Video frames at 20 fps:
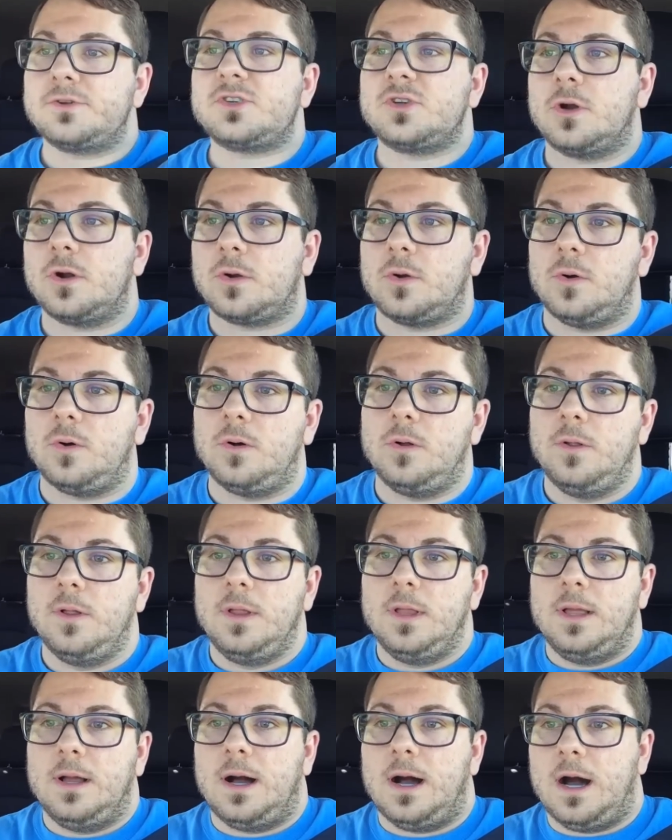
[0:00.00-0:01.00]
circle,
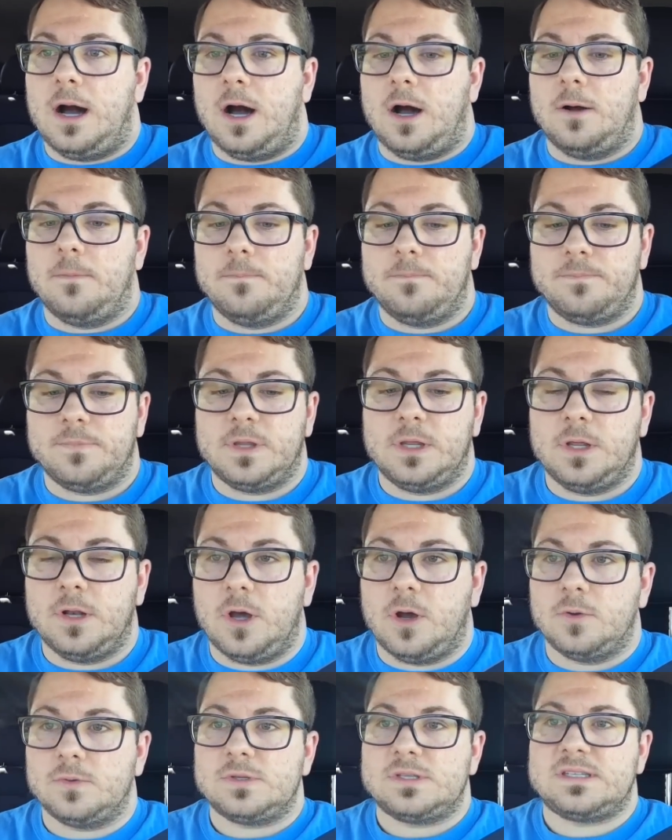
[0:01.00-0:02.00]
you
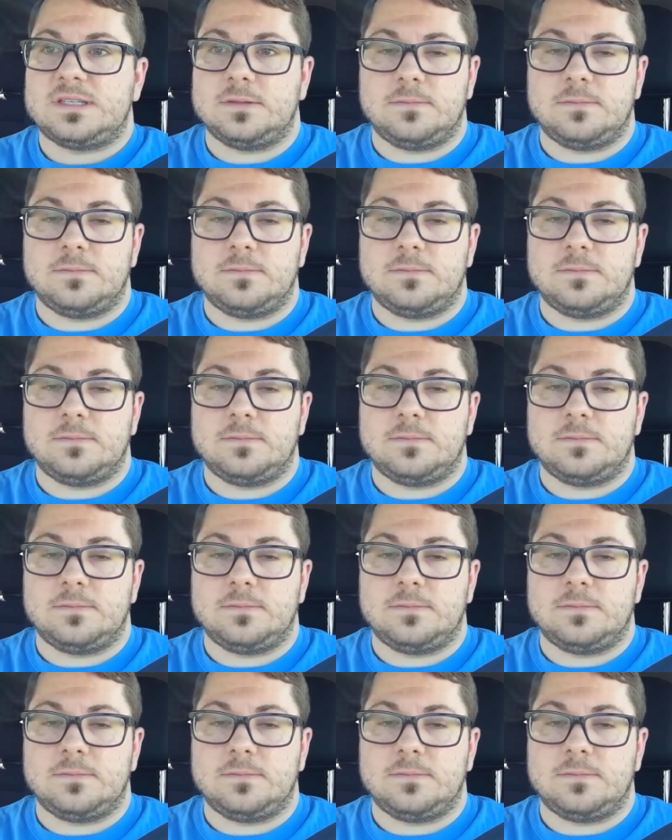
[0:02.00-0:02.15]
know,